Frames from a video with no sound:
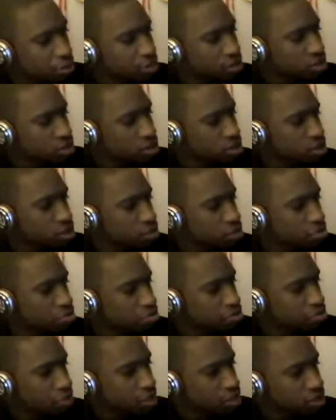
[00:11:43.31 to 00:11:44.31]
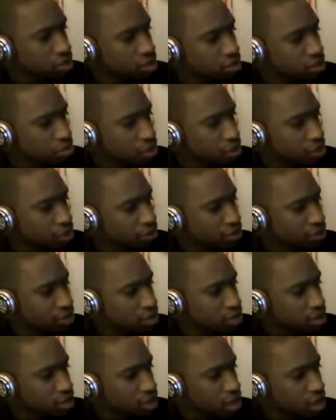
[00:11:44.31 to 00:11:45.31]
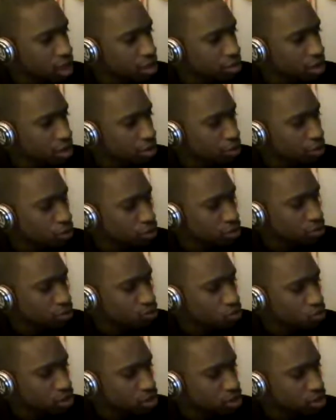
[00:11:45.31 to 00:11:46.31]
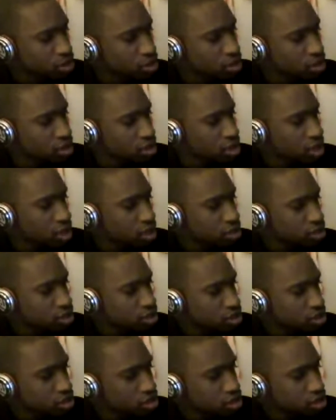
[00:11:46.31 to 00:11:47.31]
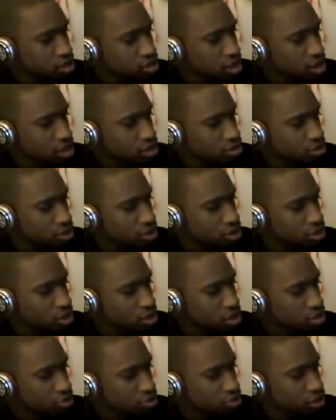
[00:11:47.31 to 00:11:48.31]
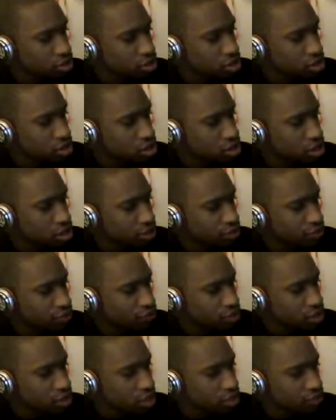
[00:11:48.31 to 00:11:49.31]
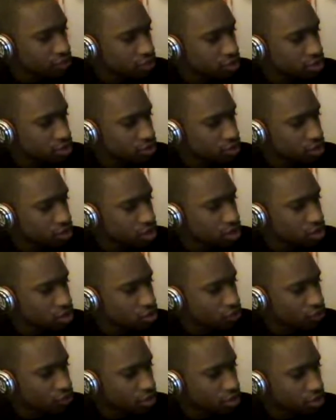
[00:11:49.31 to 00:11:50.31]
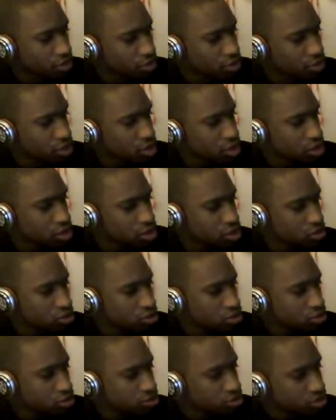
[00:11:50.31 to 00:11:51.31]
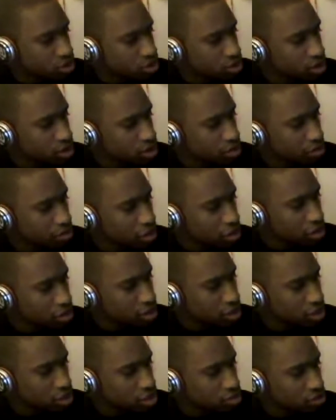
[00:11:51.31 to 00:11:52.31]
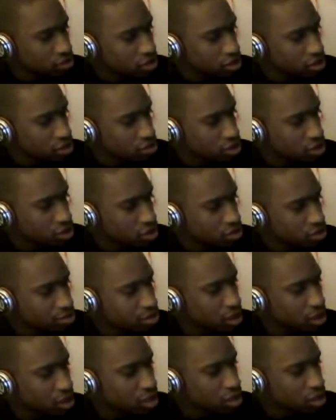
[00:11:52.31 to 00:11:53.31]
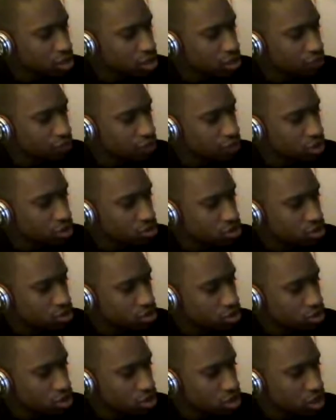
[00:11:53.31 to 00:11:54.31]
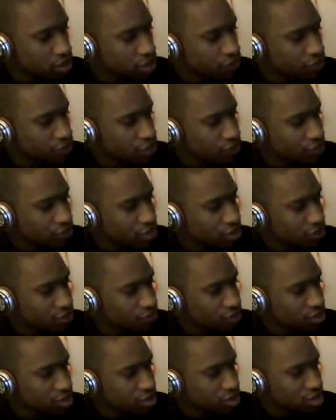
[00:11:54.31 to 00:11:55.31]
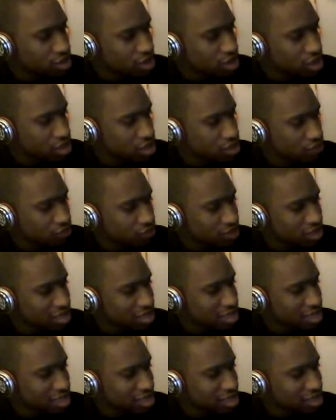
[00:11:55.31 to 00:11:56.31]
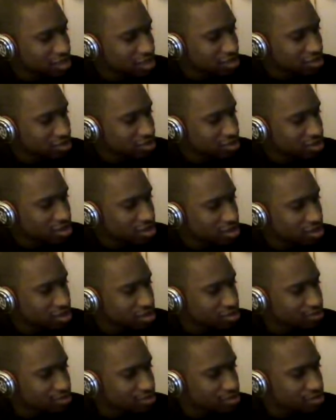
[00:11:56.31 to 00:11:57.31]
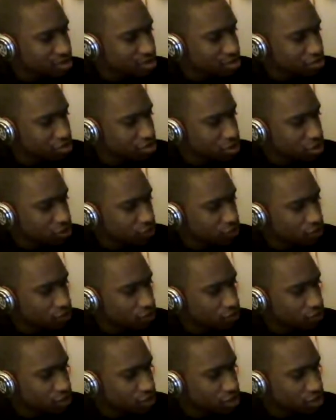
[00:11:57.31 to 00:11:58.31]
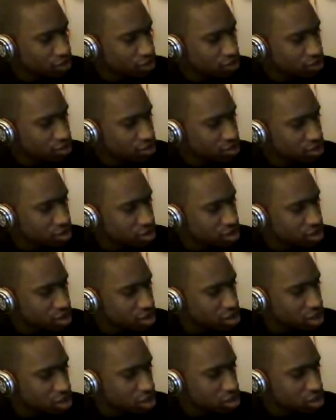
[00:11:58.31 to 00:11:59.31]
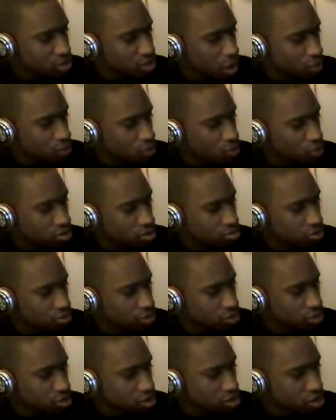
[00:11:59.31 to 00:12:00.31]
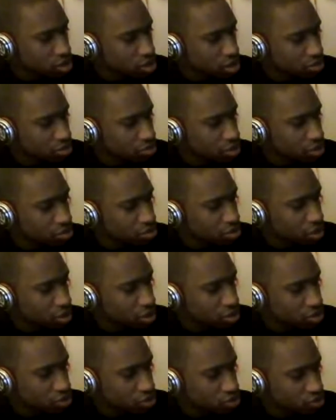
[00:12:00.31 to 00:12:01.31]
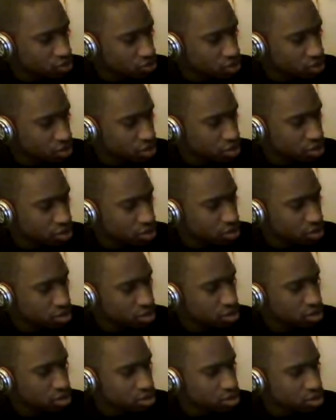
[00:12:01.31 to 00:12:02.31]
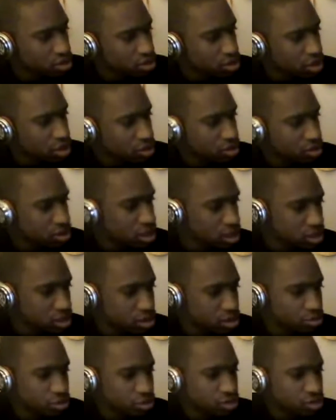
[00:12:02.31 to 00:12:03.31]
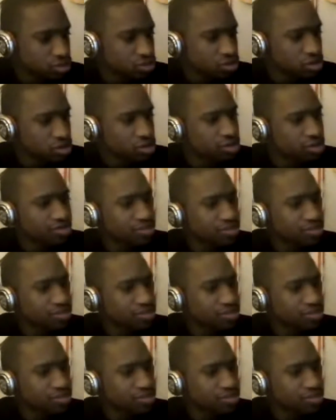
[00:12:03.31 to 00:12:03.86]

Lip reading: He's bested Barry in combat more than once, and he'll be celebrating his 75th anniversary in November. So it made sense to include him, giving users a 50-50 chance of getting either beautiful figure. That's just by Warner Brothers and made by George. That's actually pretty cool.